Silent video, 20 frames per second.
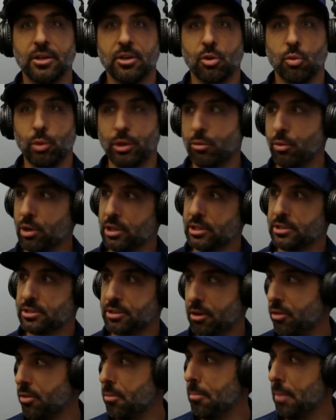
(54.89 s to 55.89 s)
we really
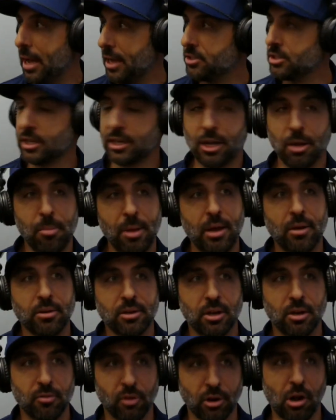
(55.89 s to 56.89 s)
saw the magic come out
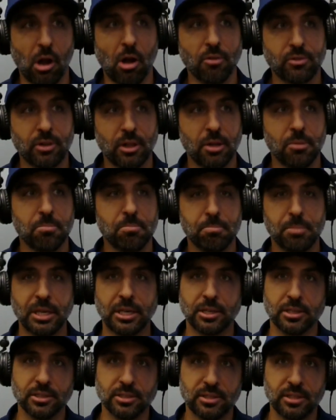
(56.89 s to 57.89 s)
of our golf club,
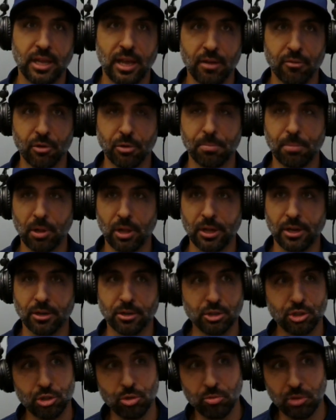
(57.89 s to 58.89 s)
because every player
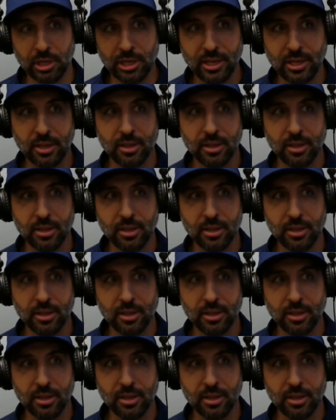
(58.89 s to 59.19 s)
is unique.